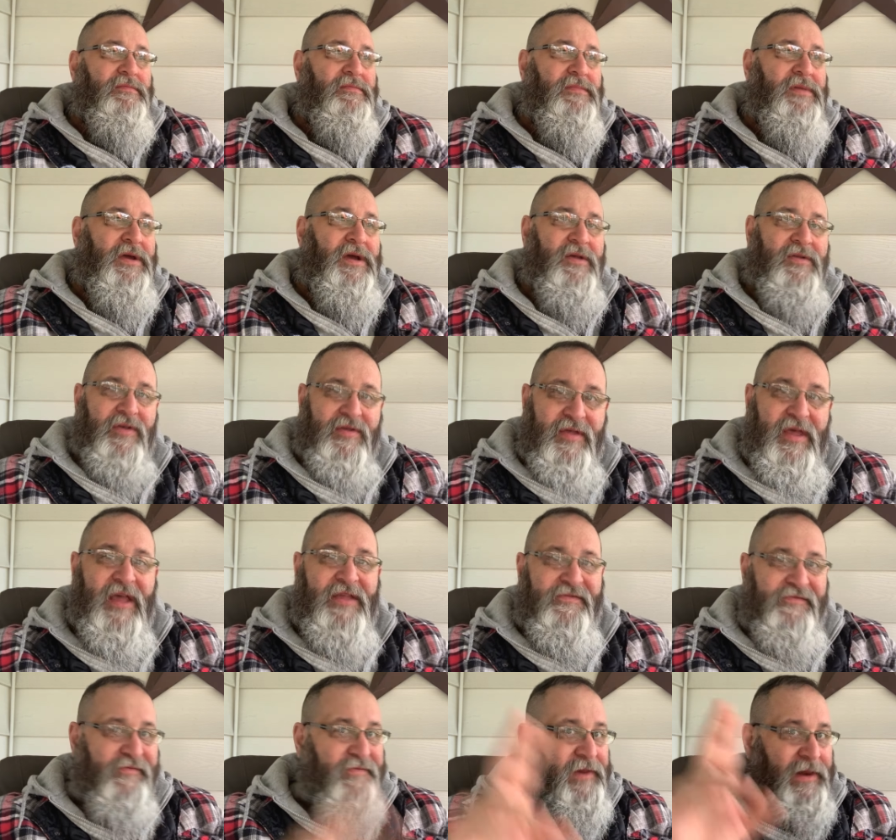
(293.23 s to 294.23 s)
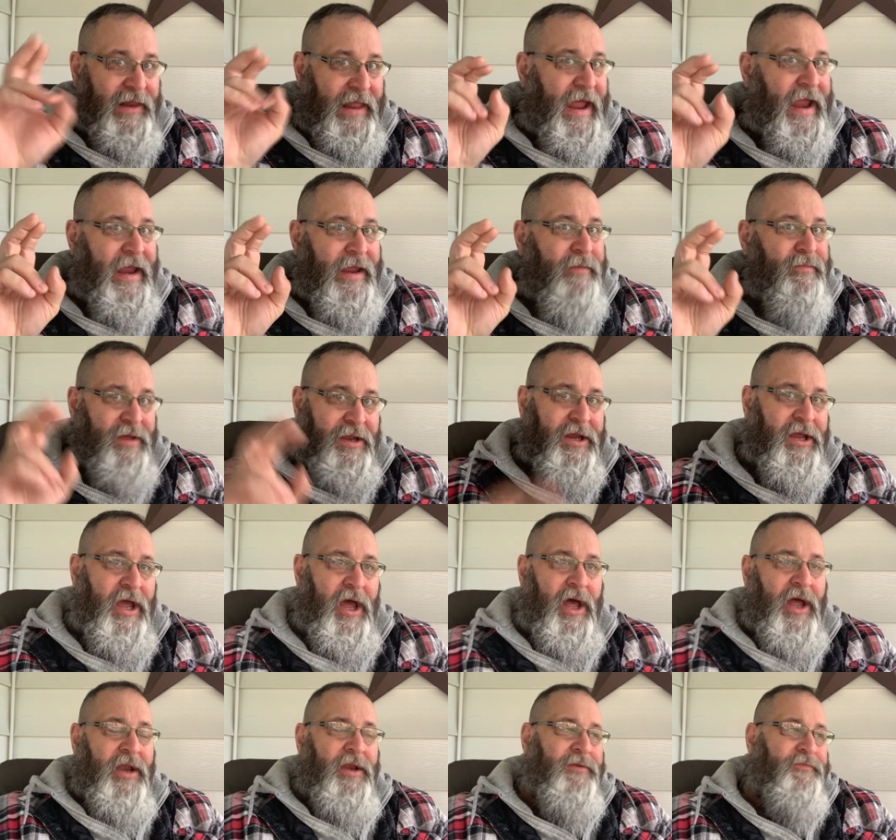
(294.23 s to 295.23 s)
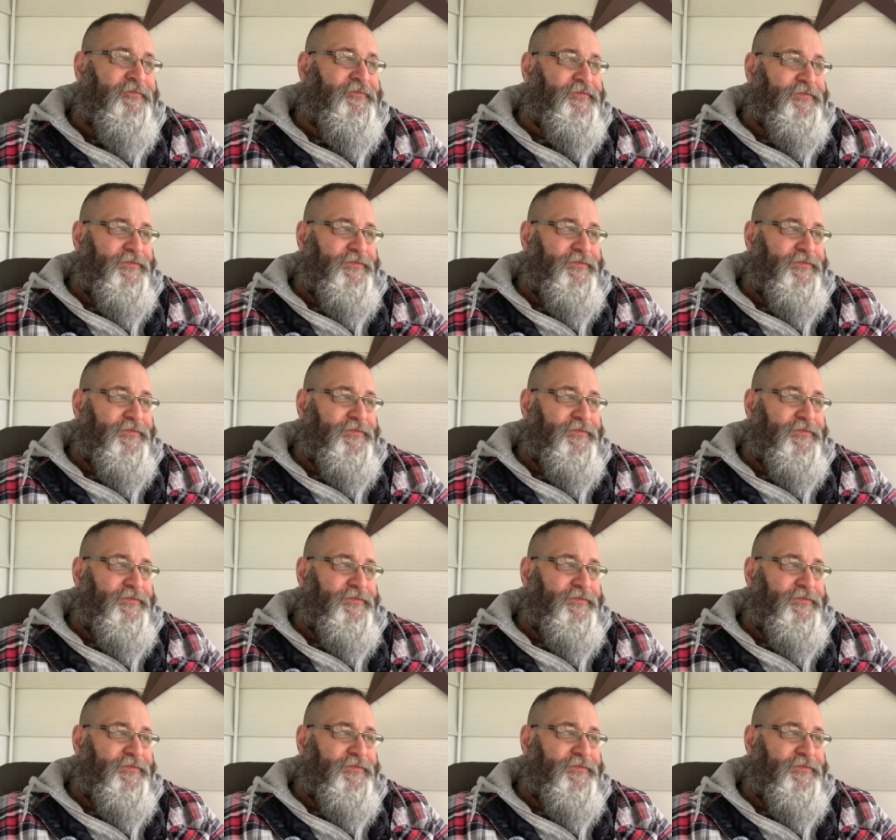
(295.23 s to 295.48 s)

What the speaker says: because it says filet mignon,